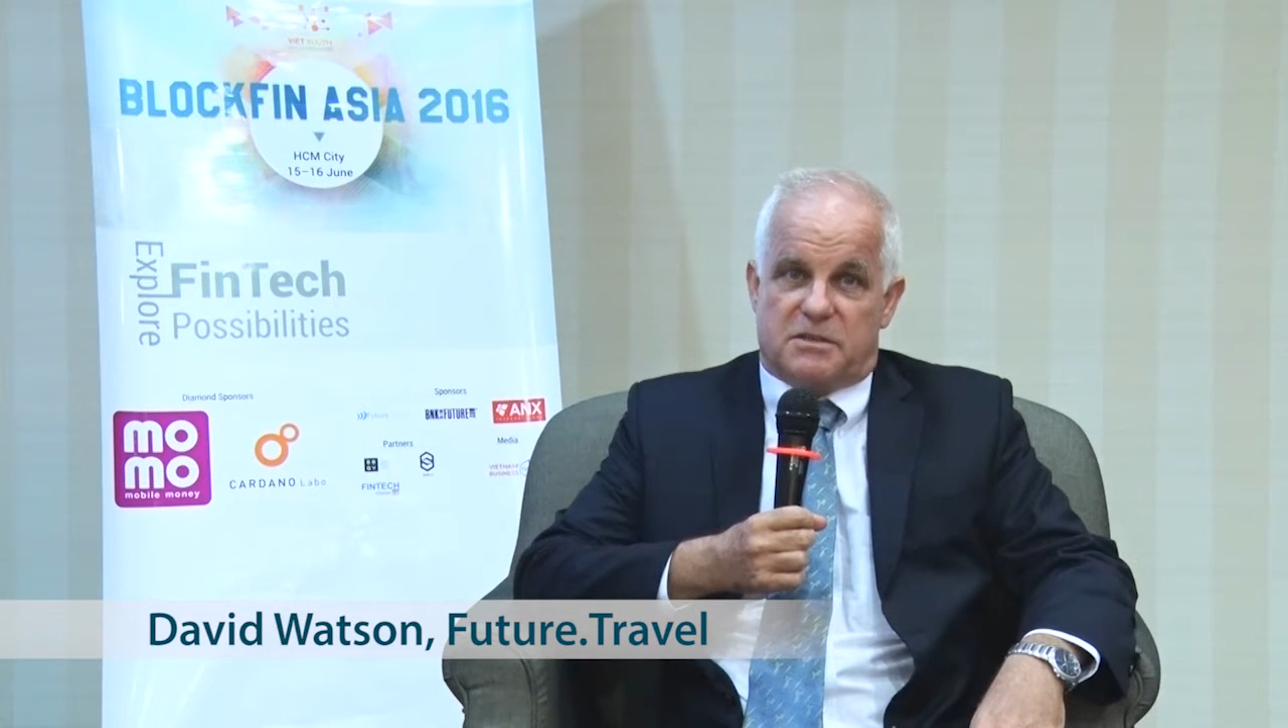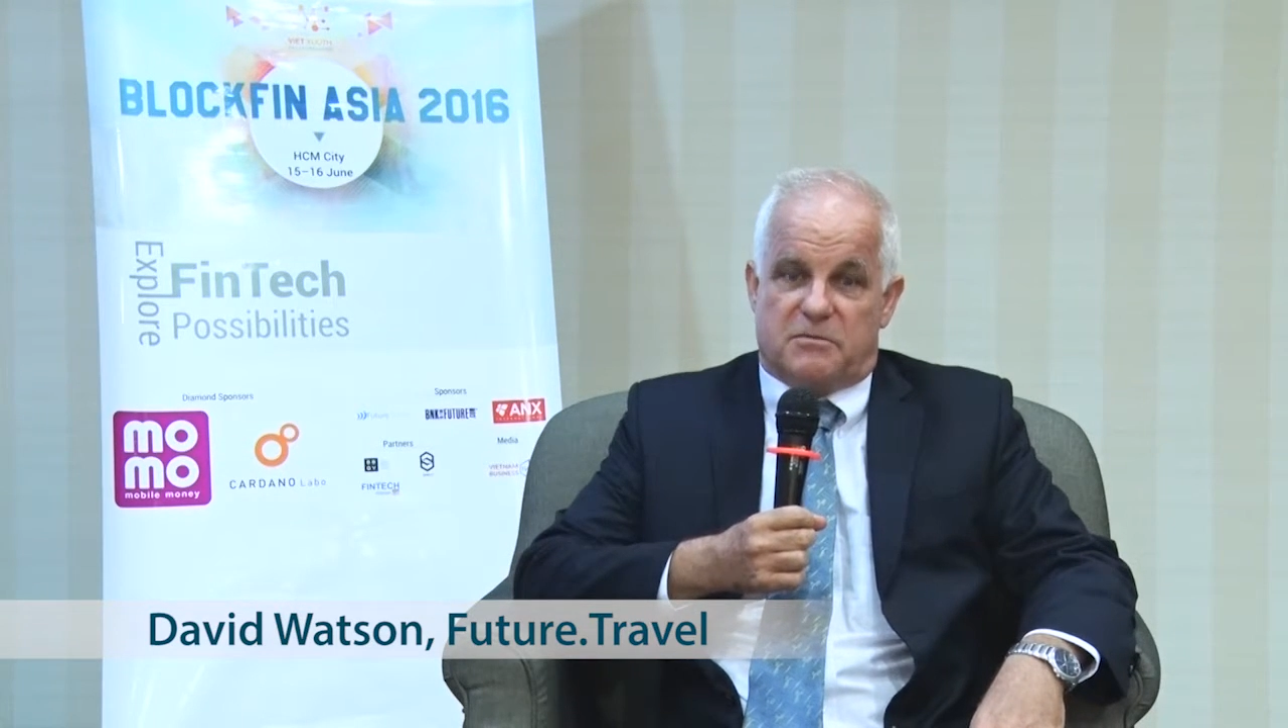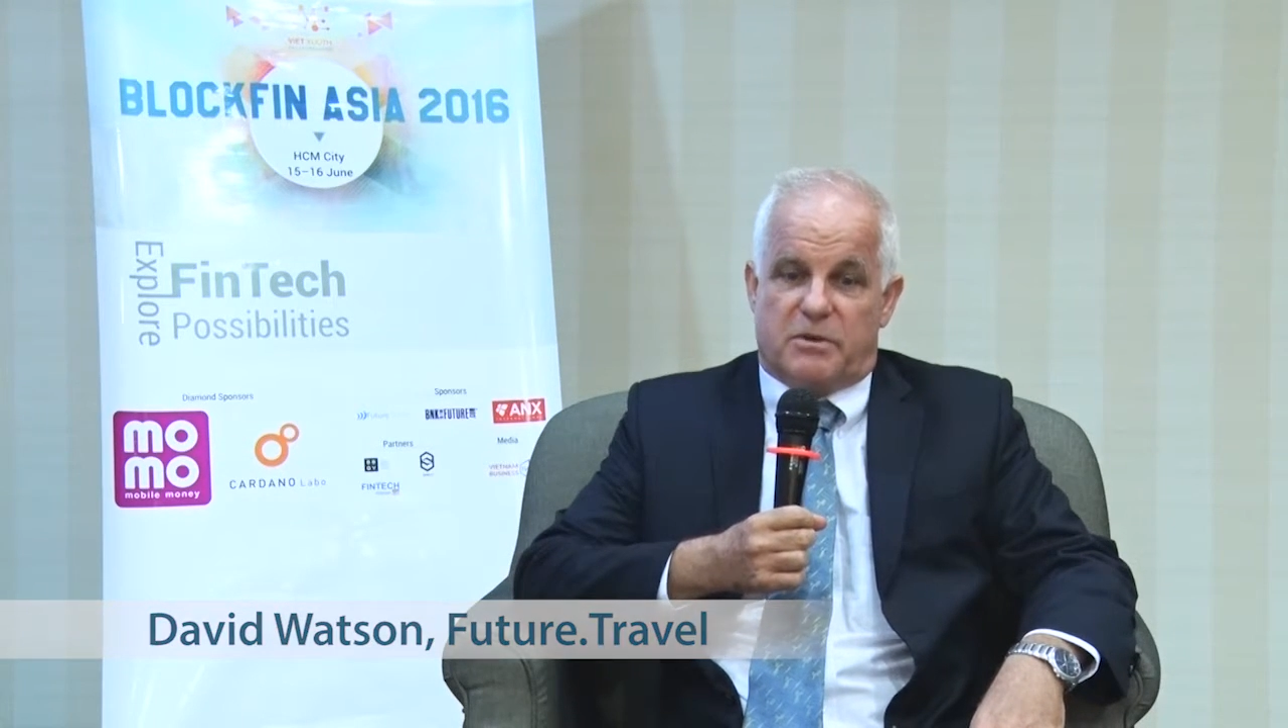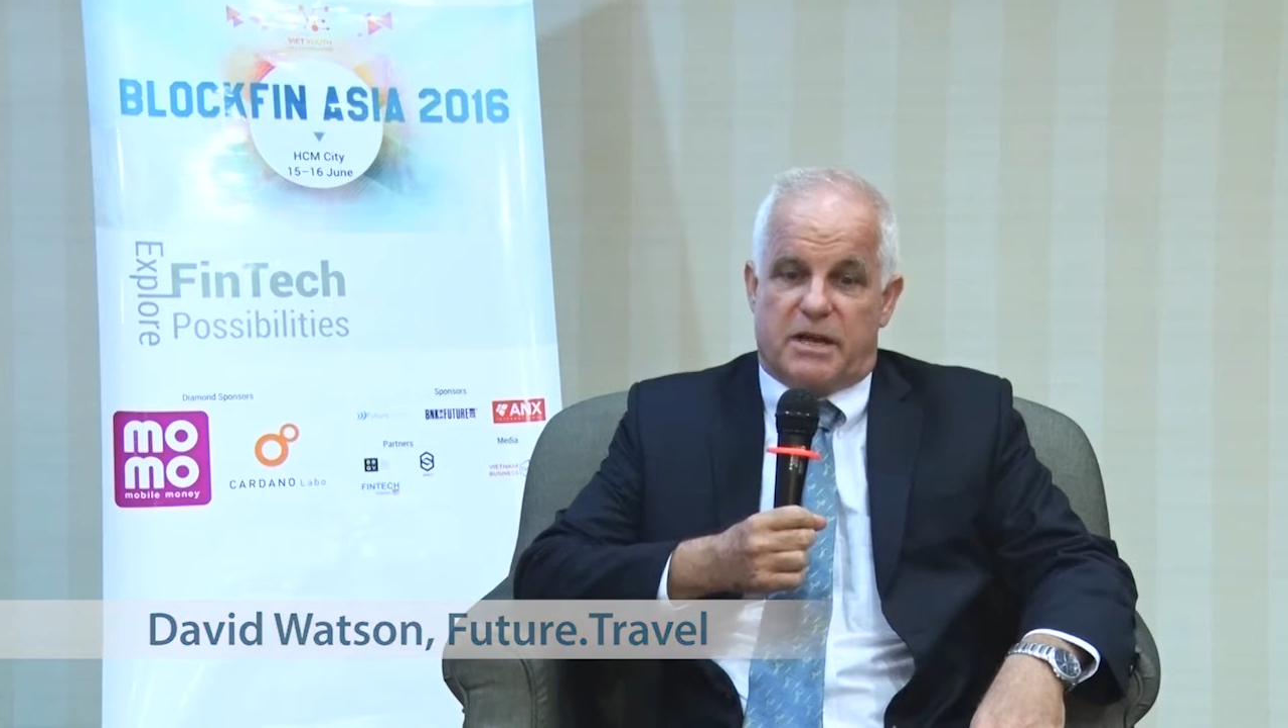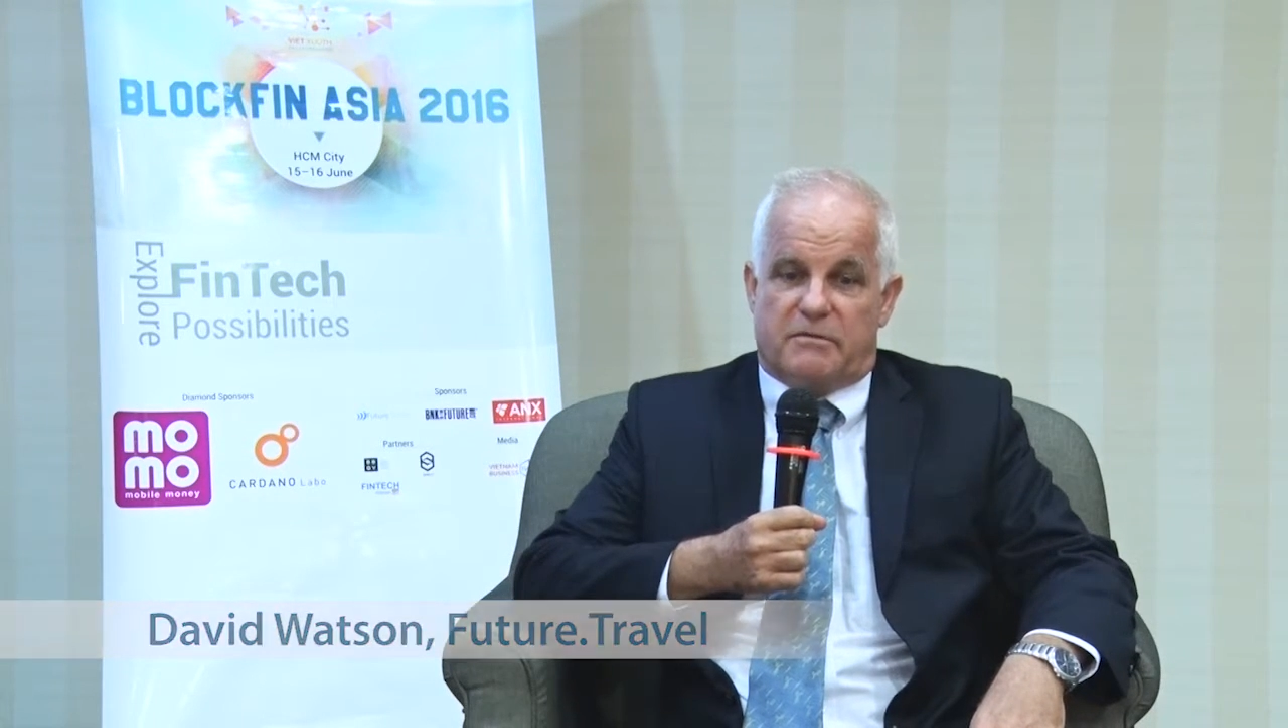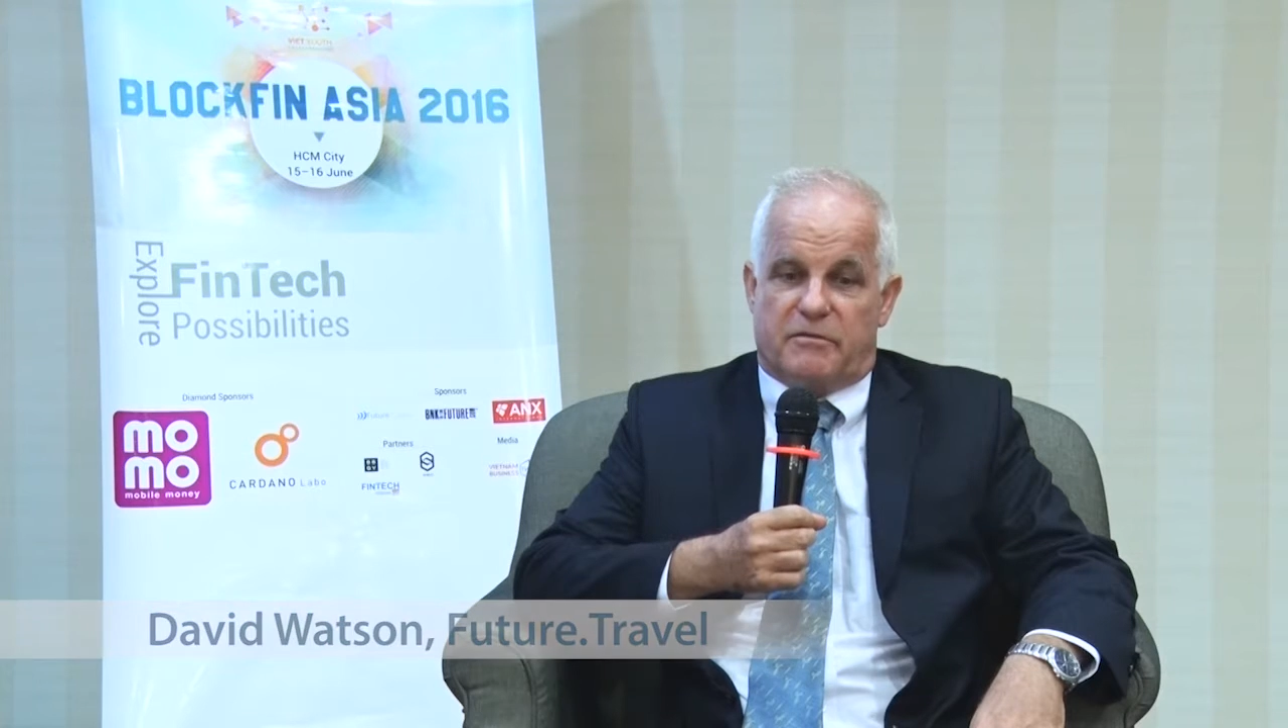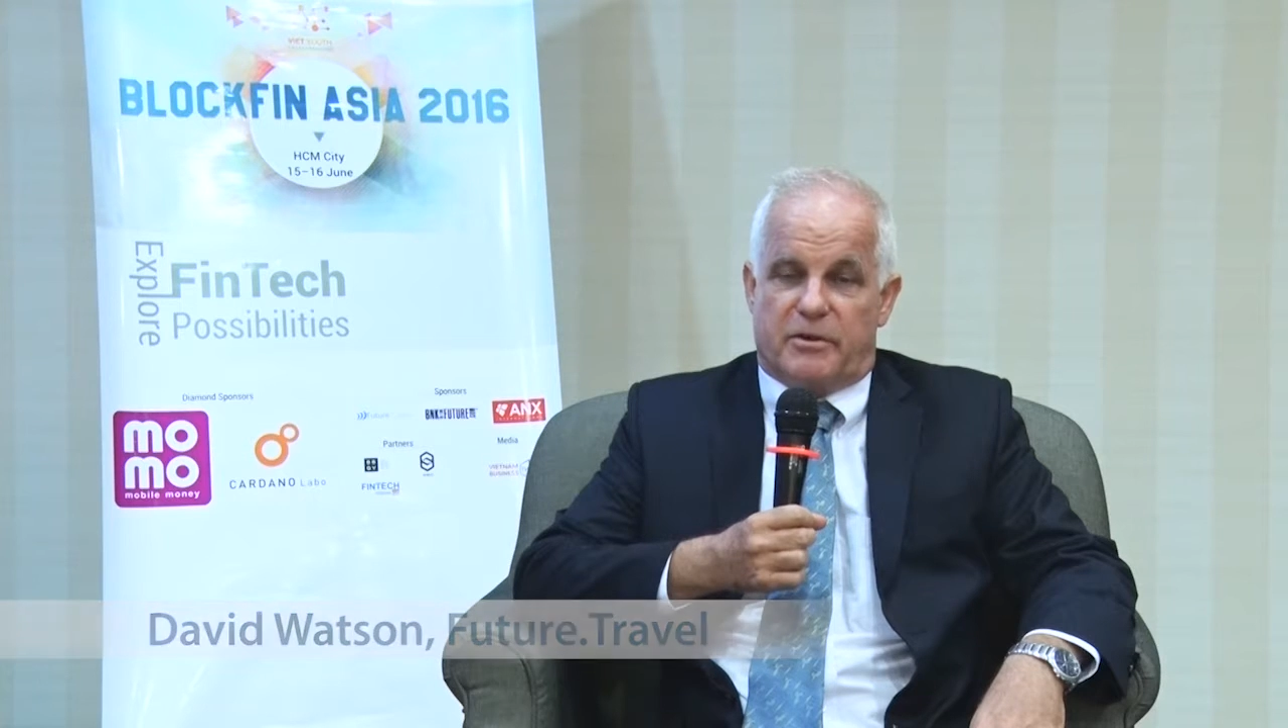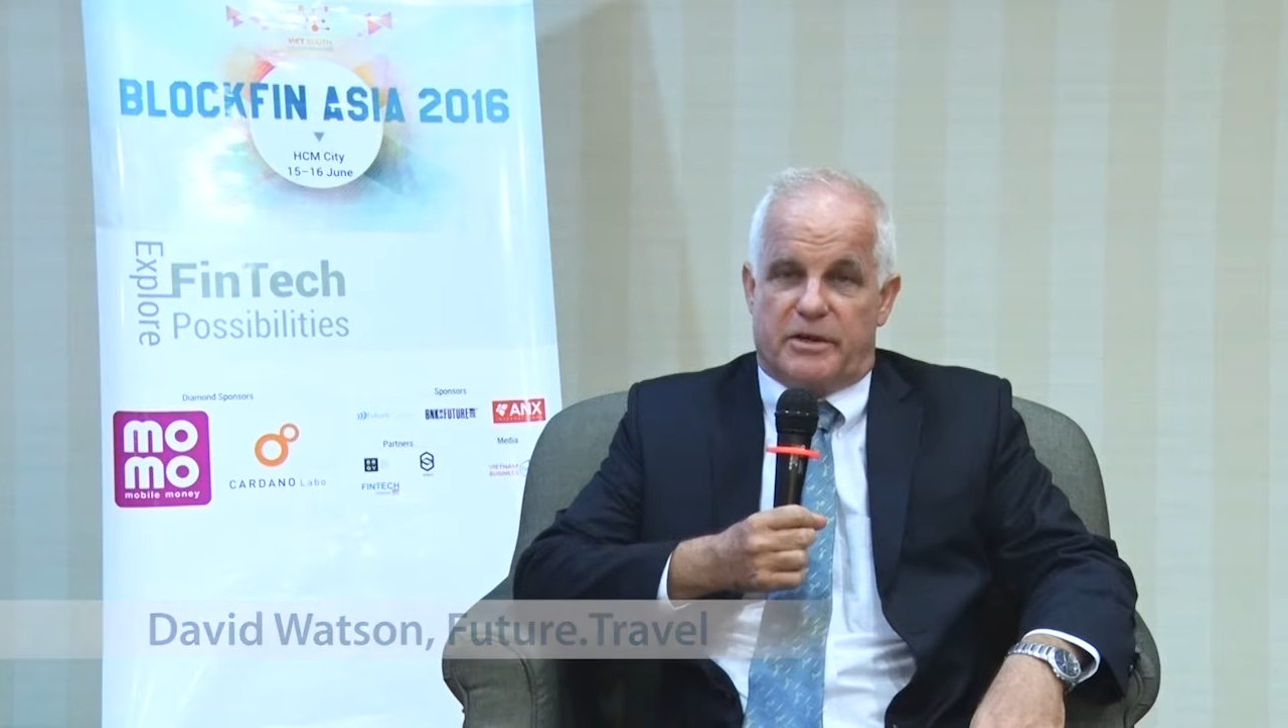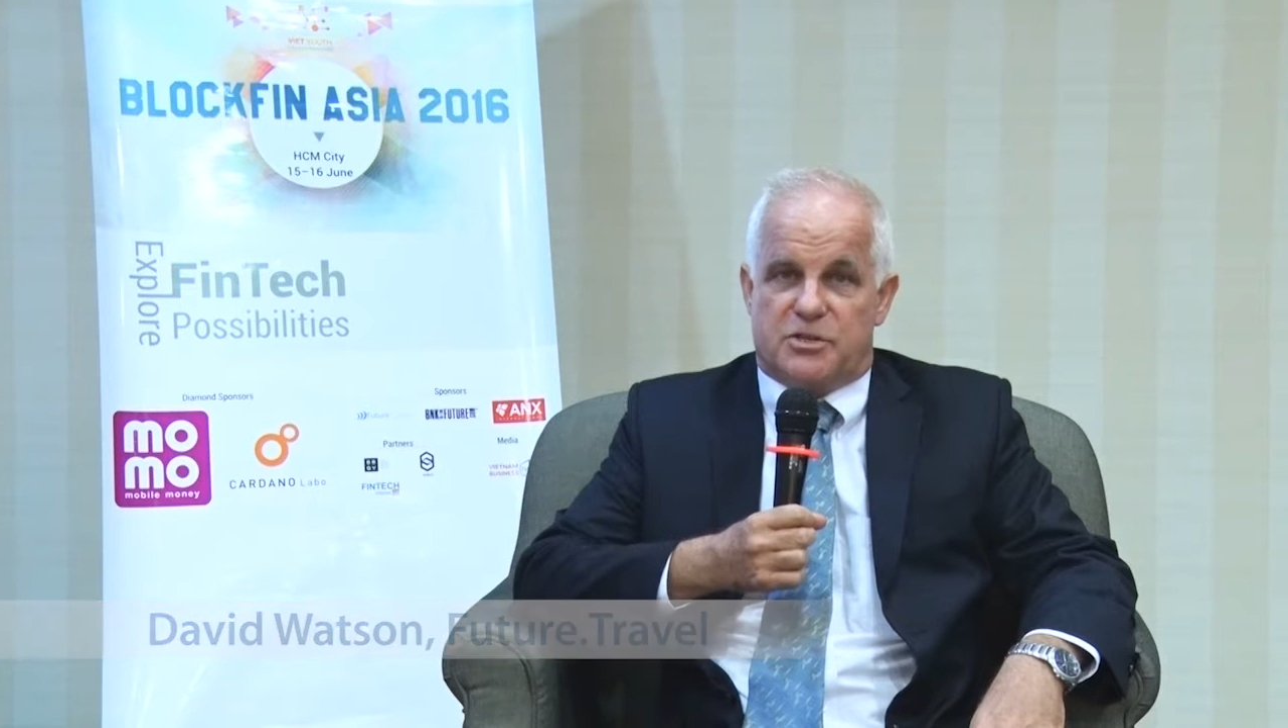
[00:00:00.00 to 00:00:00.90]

and we have a very